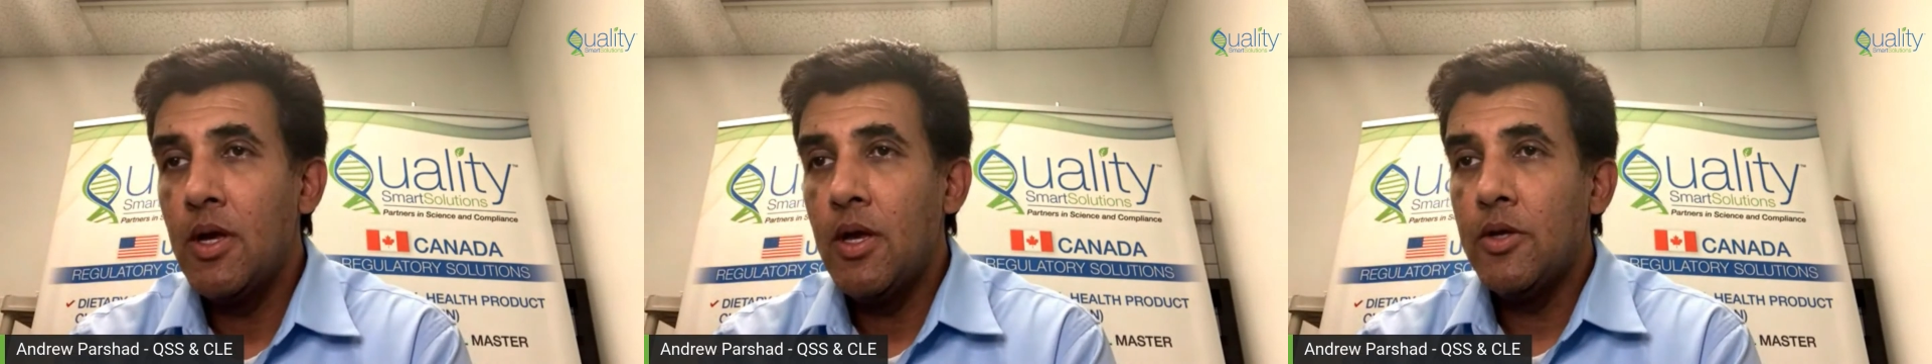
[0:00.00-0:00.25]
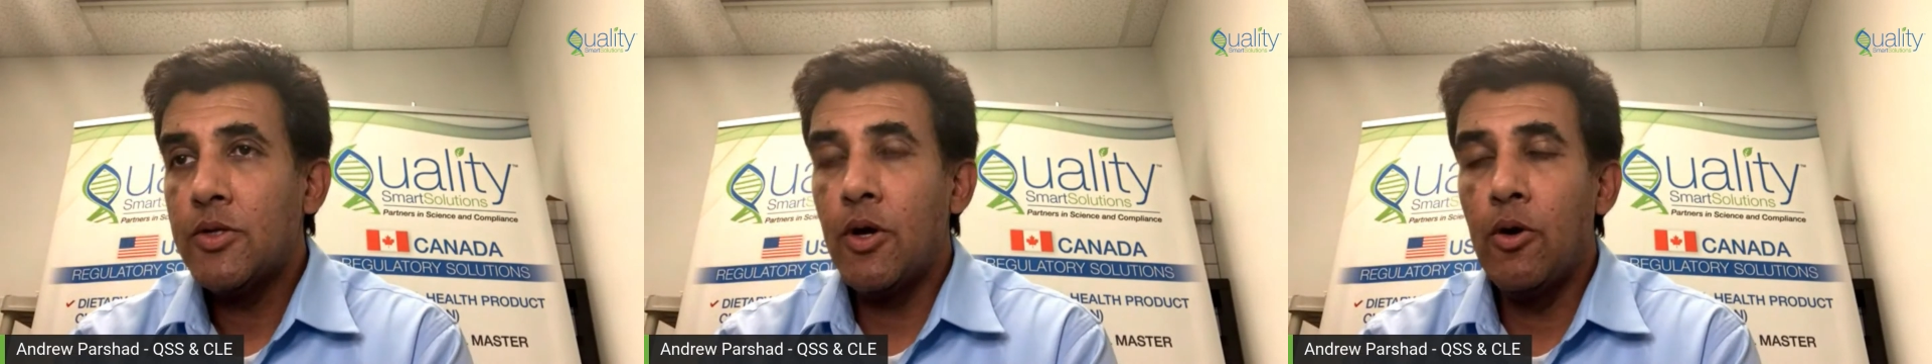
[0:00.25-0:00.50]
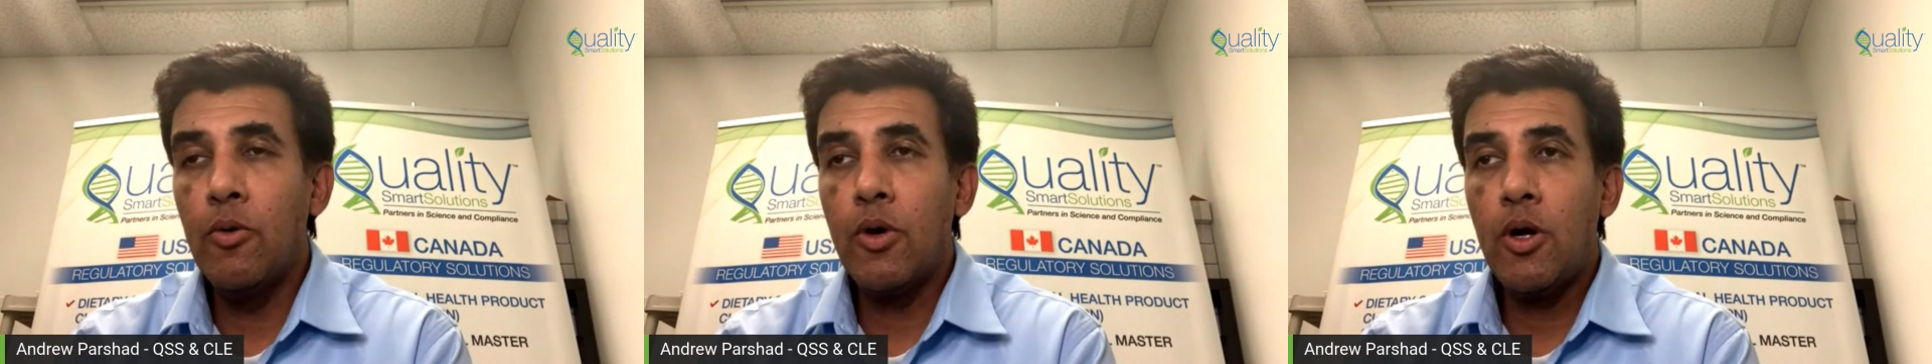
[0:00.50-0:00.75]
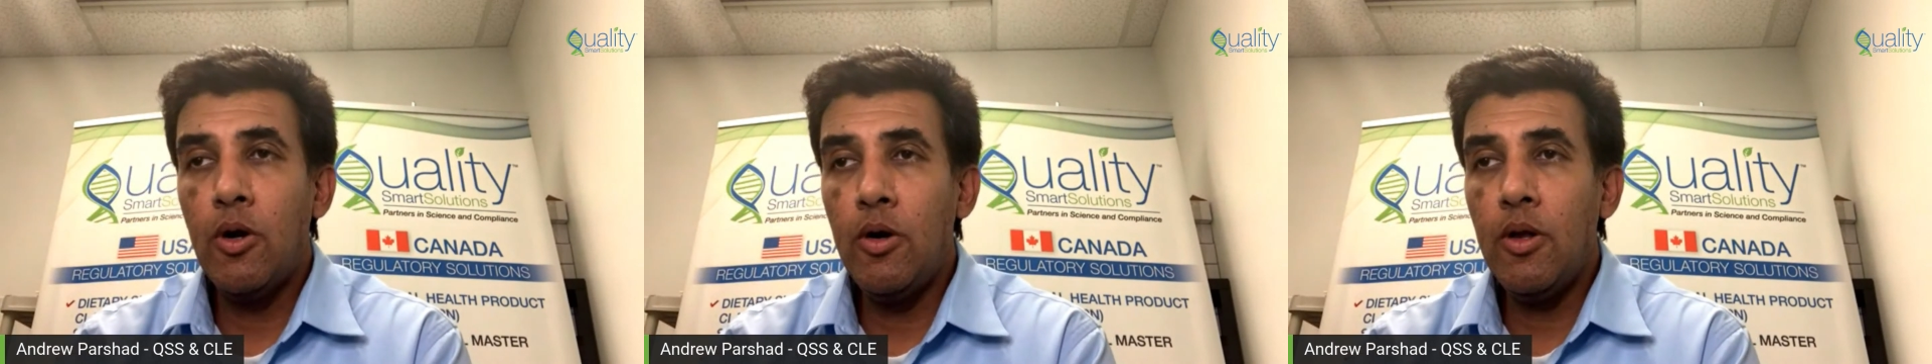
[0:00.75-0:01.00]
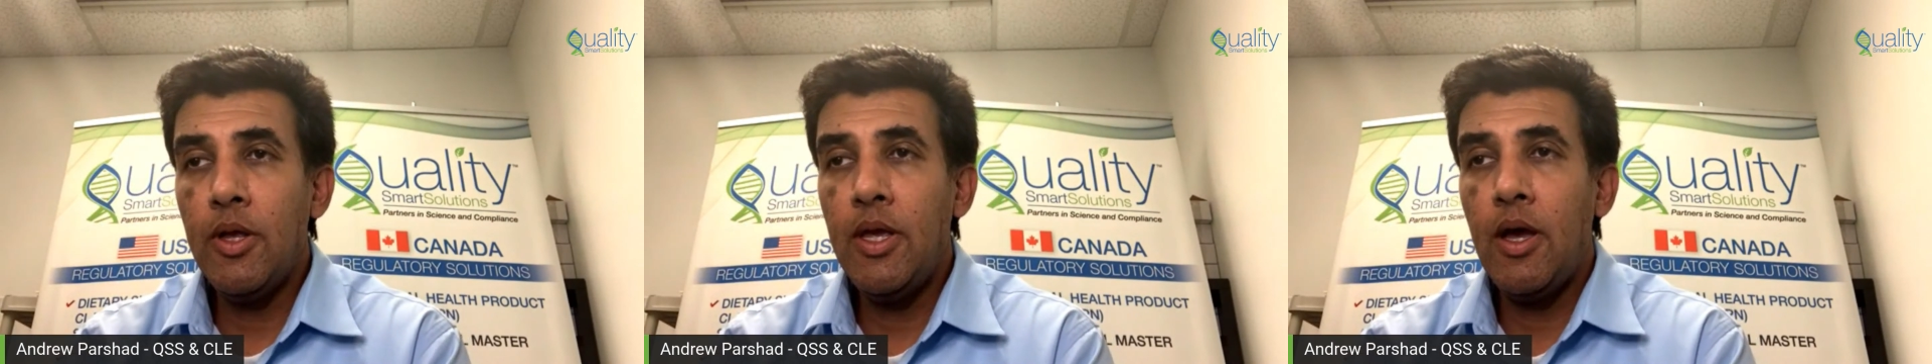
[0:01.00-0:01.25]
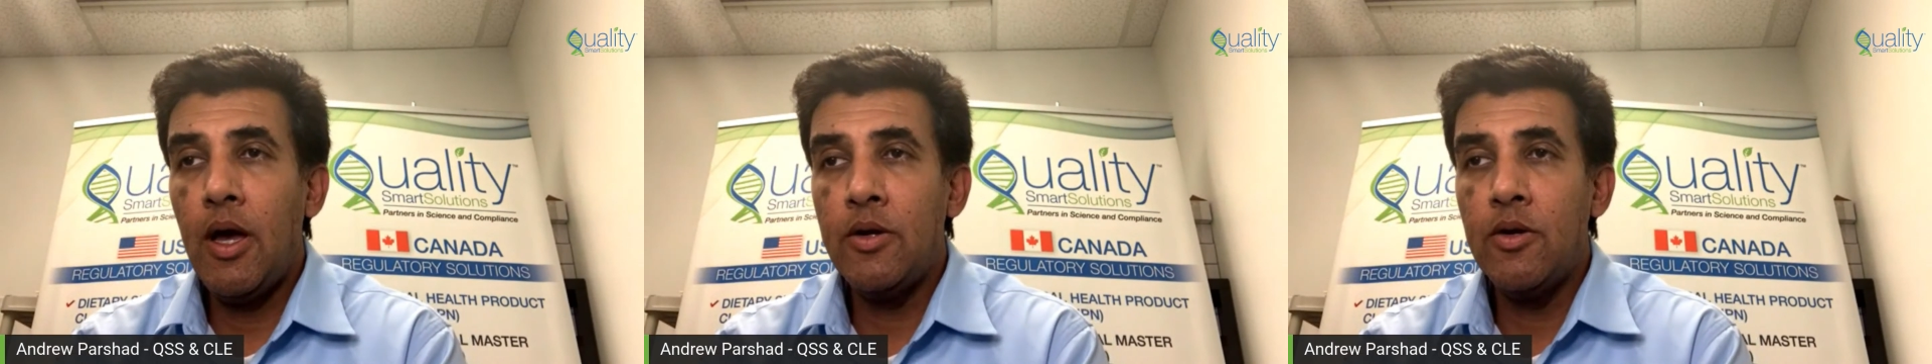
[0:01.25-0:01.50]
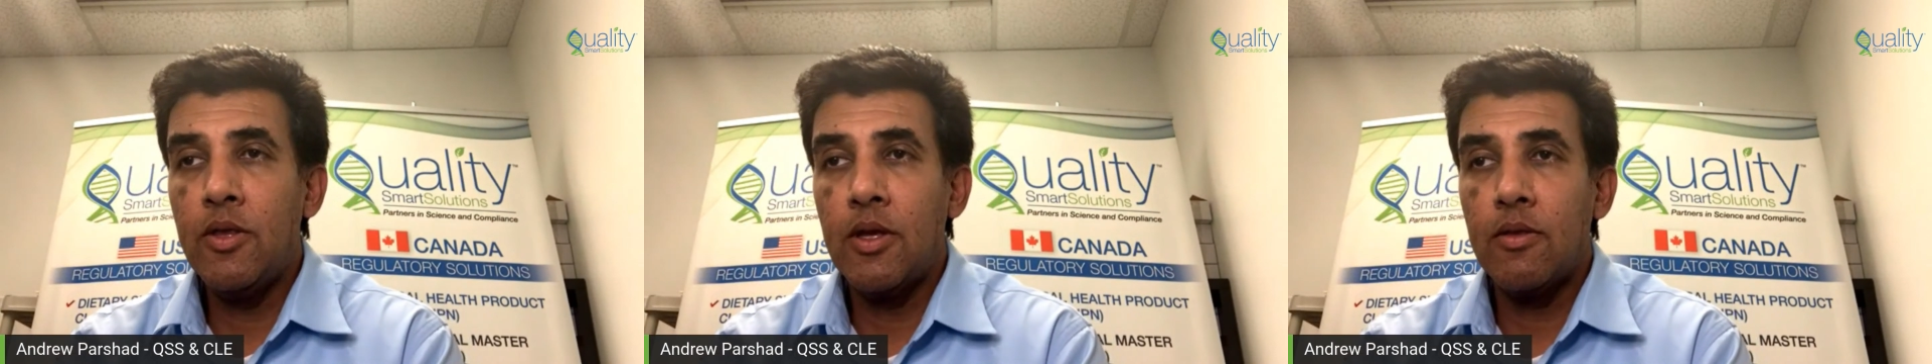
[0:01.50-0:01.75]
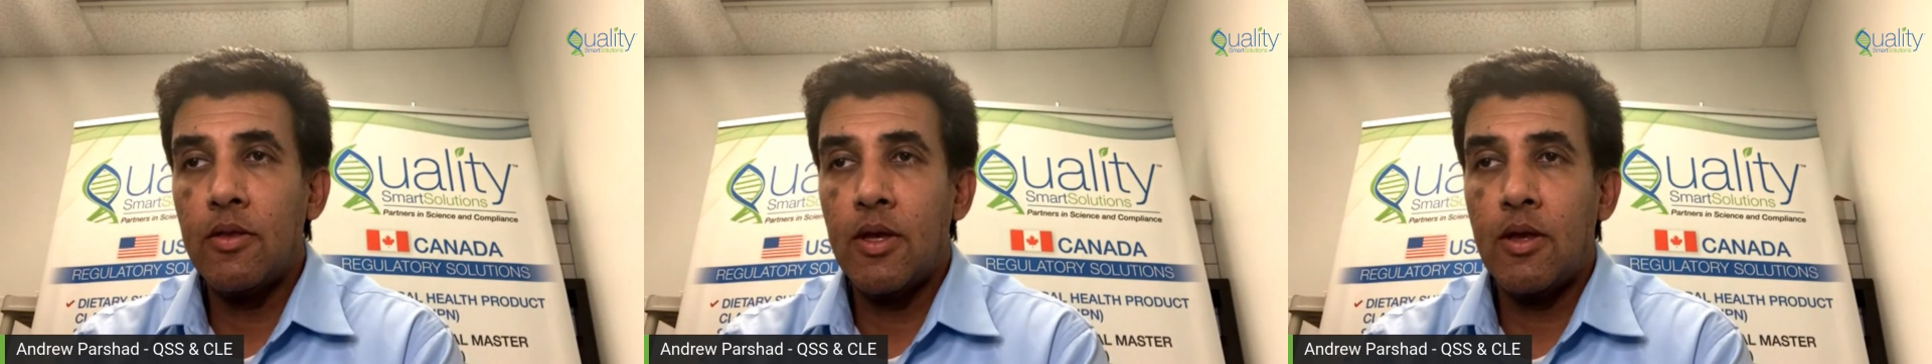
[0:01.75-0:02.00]
So currently, under
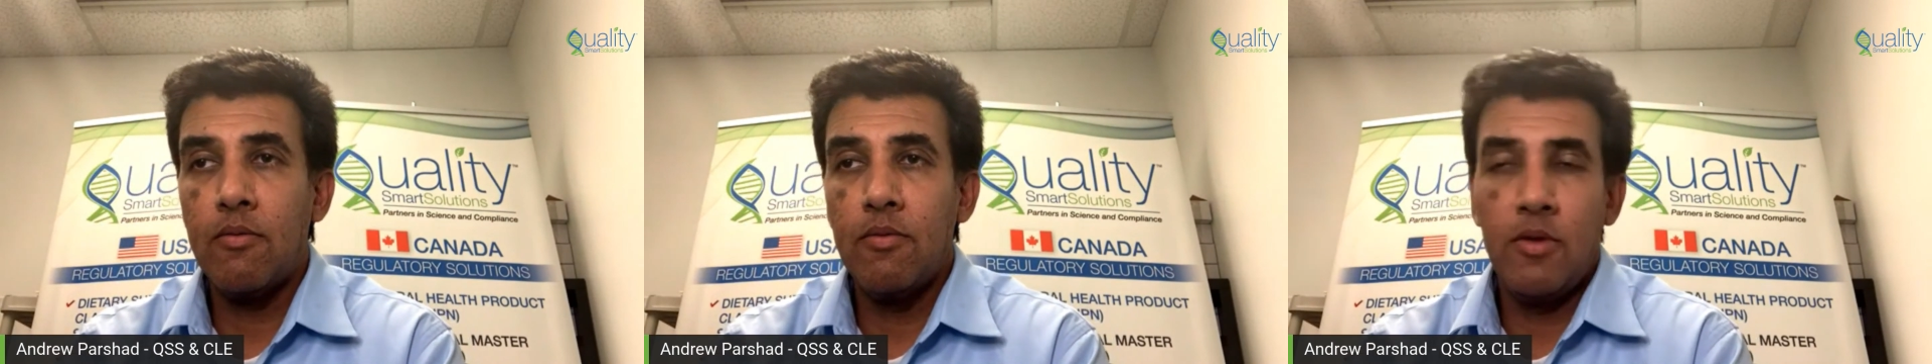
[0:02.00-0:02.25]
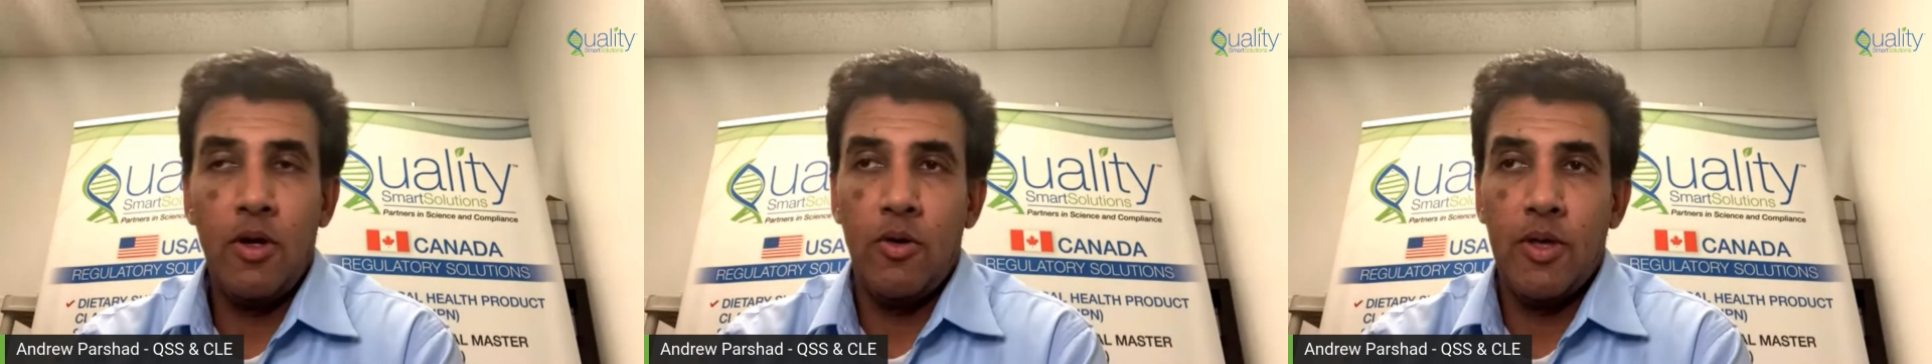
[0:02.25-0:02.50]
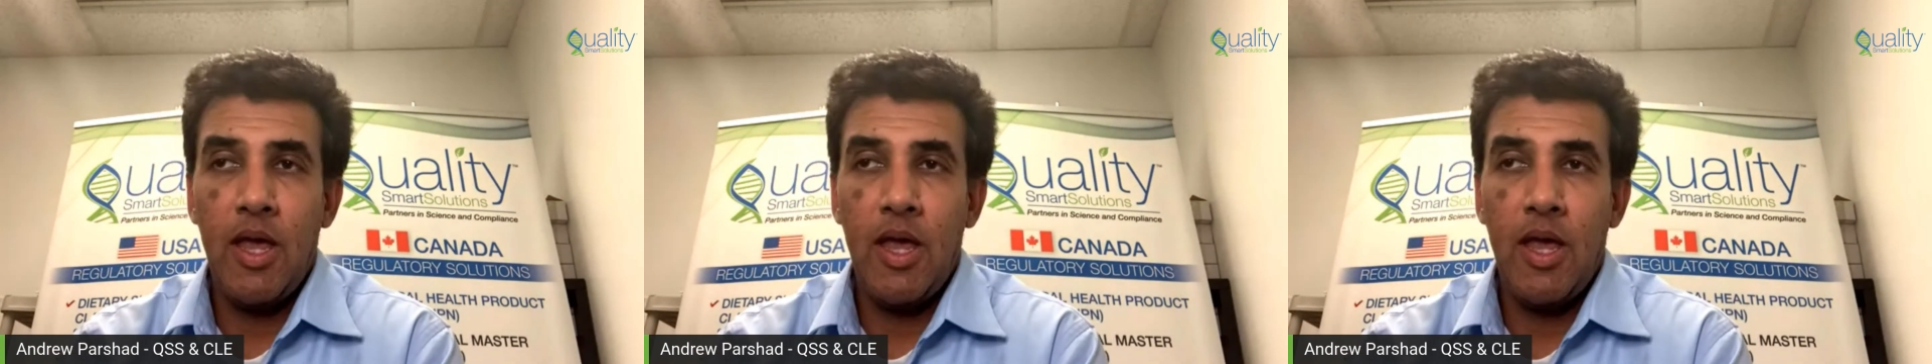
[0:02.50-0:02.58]
the